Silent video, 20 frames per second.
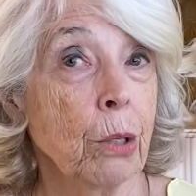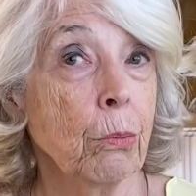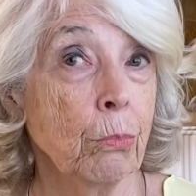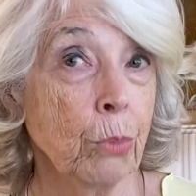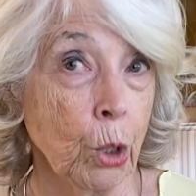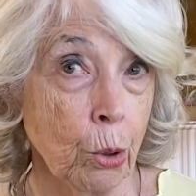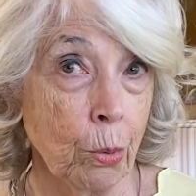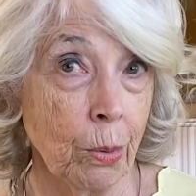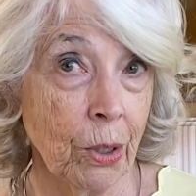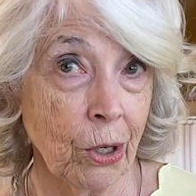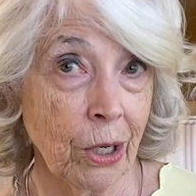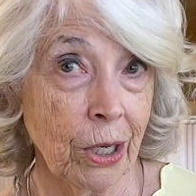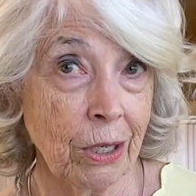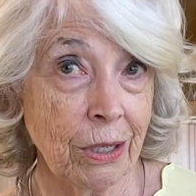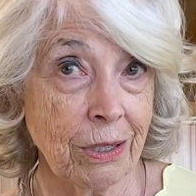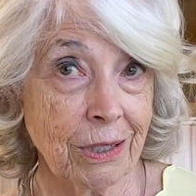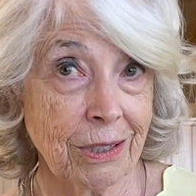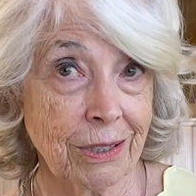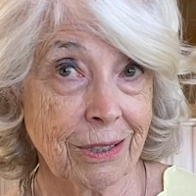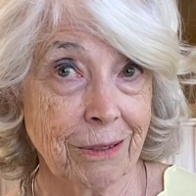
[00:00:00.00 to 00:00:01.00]

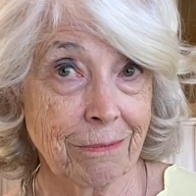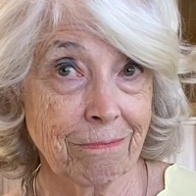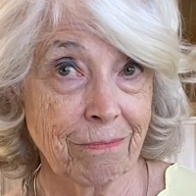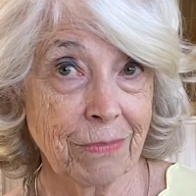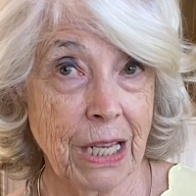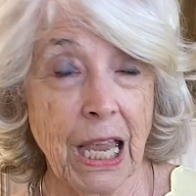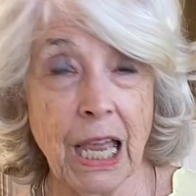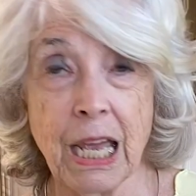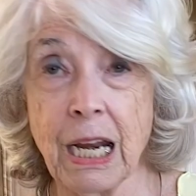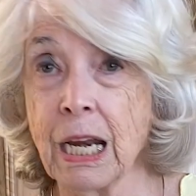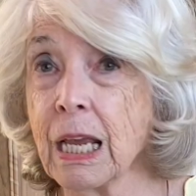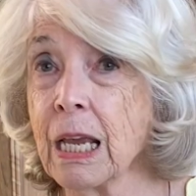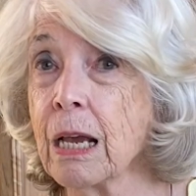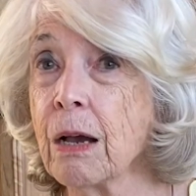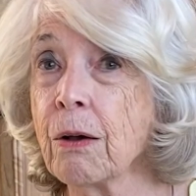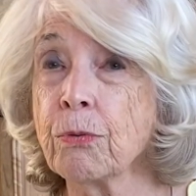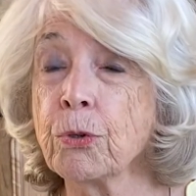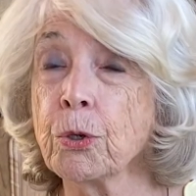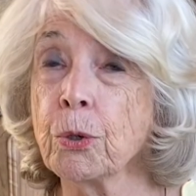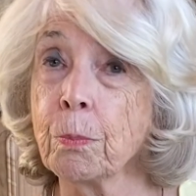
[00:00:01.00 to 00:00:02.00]
Blueberries, any
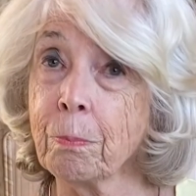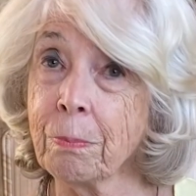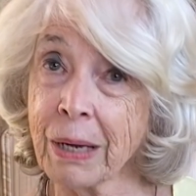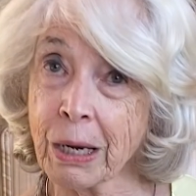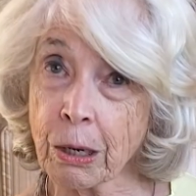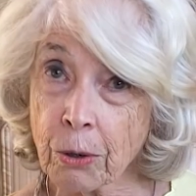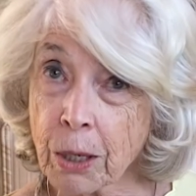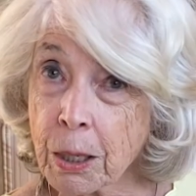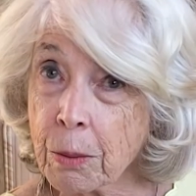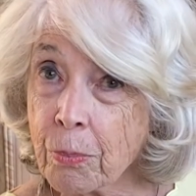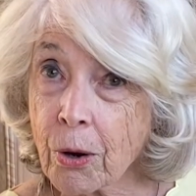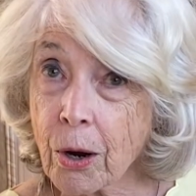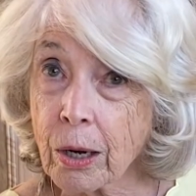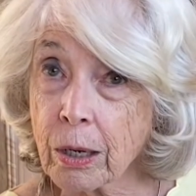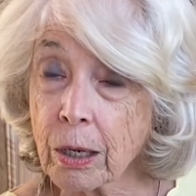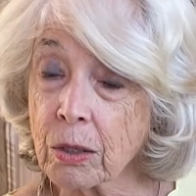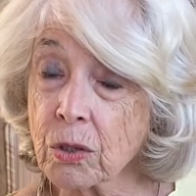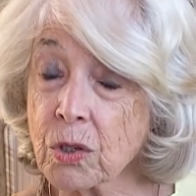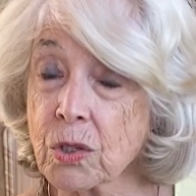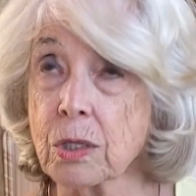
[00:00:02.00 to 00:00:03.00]
of your berry
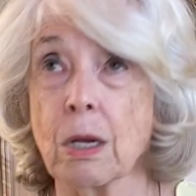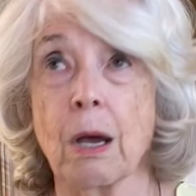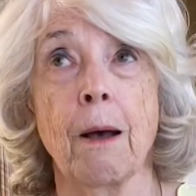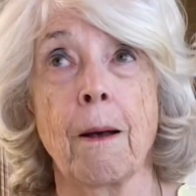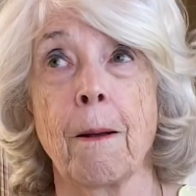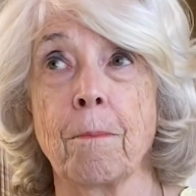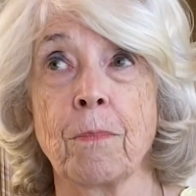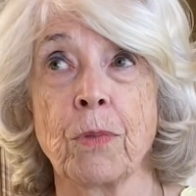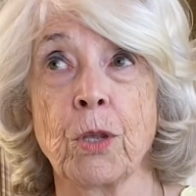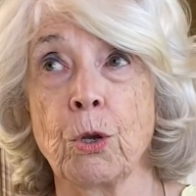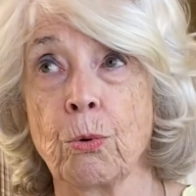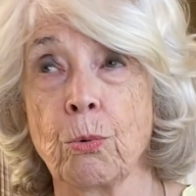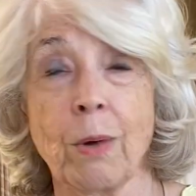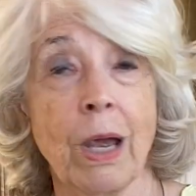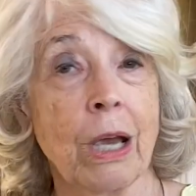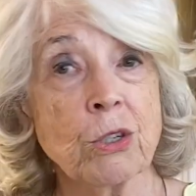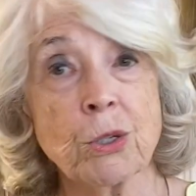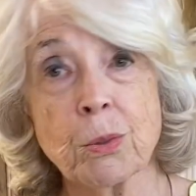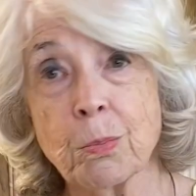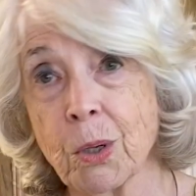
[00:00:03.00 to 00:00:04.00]
products, your
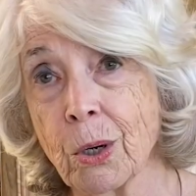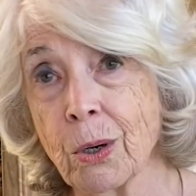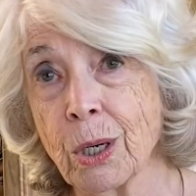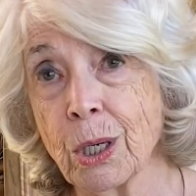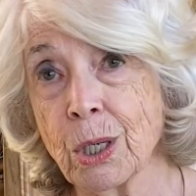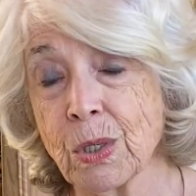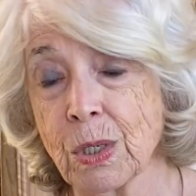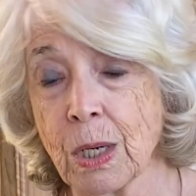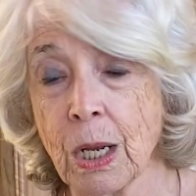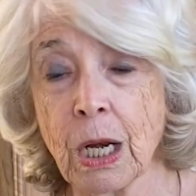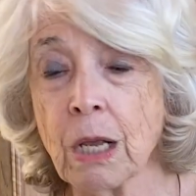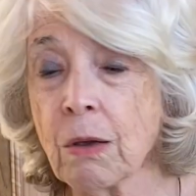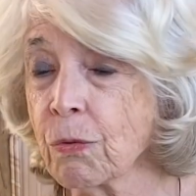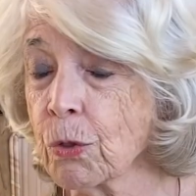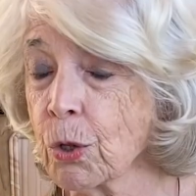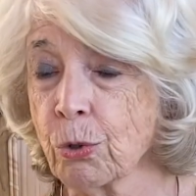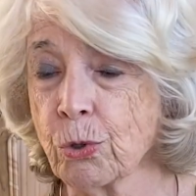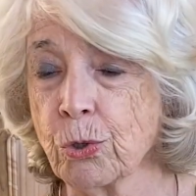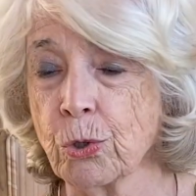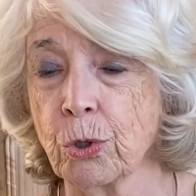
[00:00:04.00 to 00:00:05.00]
raspberries, any of
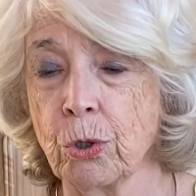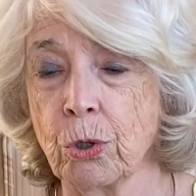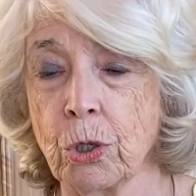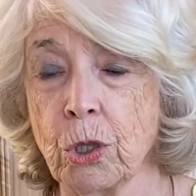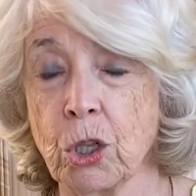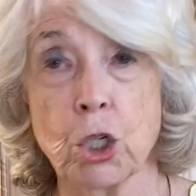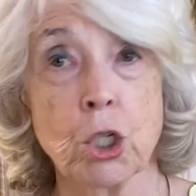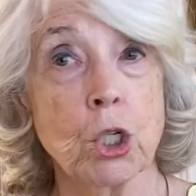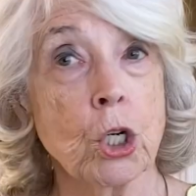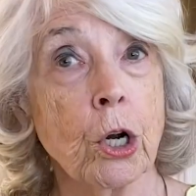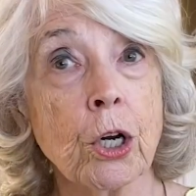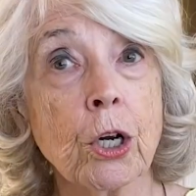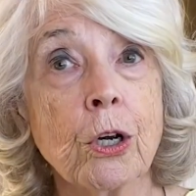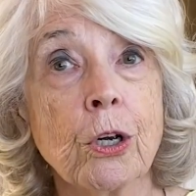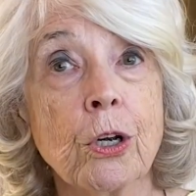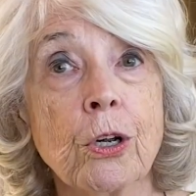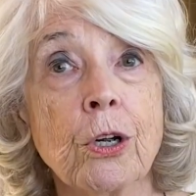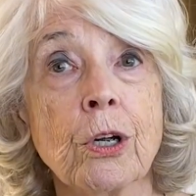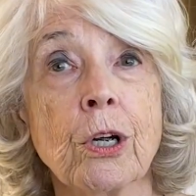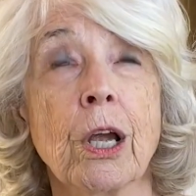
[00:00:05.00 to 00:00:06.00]
those are good. The
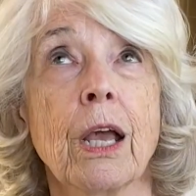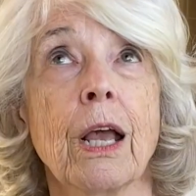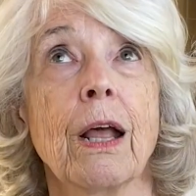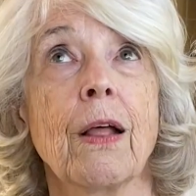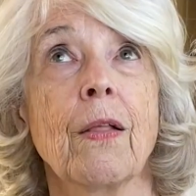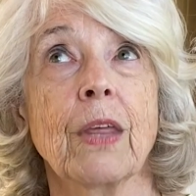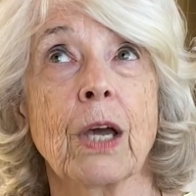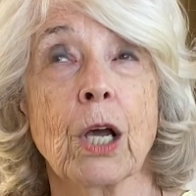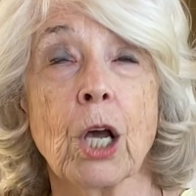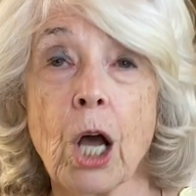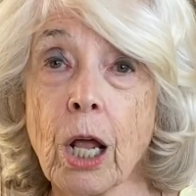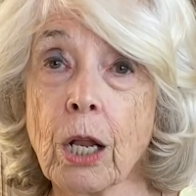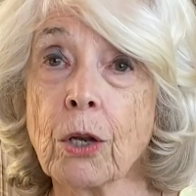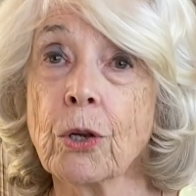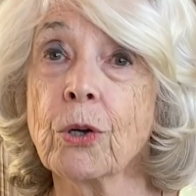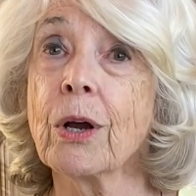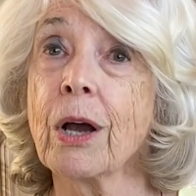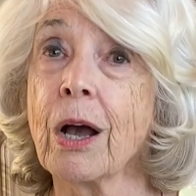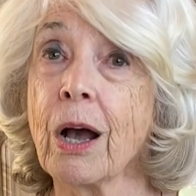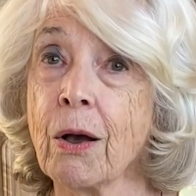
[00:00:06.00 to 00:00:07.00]
darker the
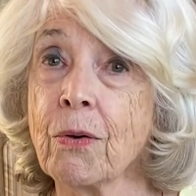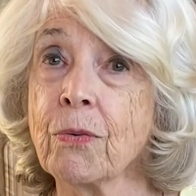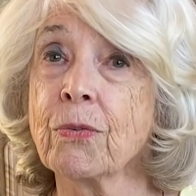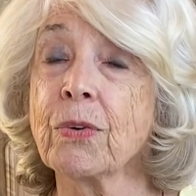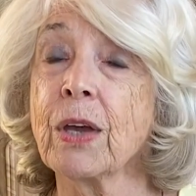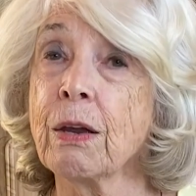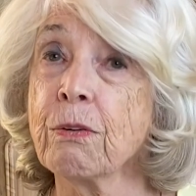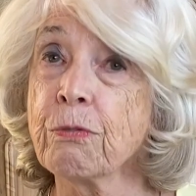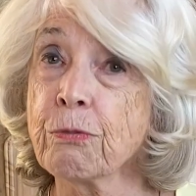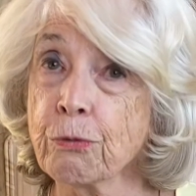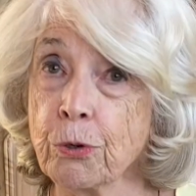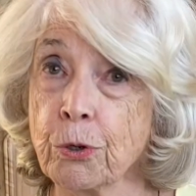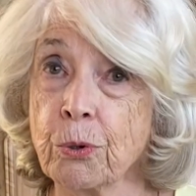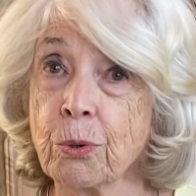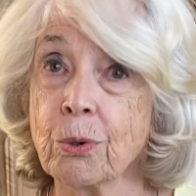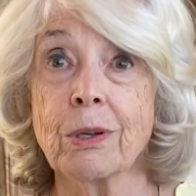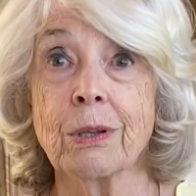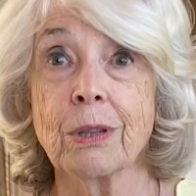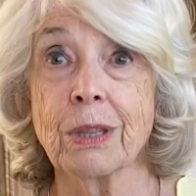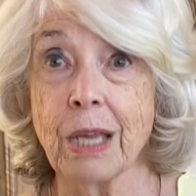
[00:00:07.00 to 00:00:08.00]
color of a
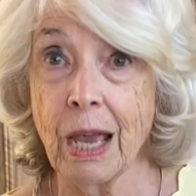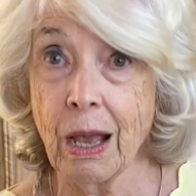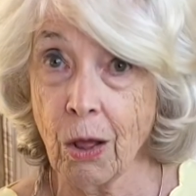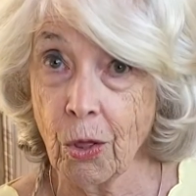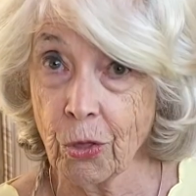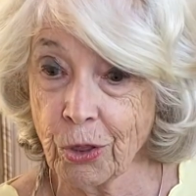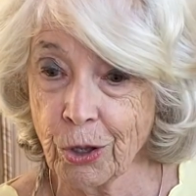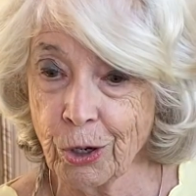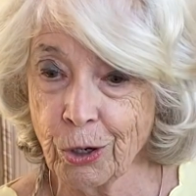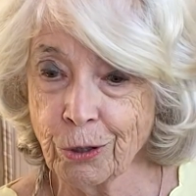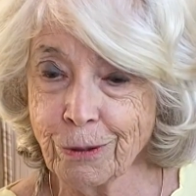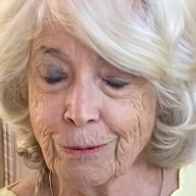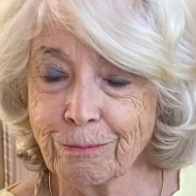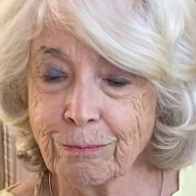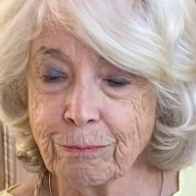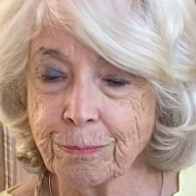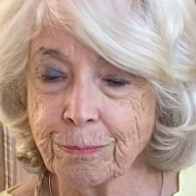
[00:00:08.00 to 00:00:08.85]
fruit, the healthier.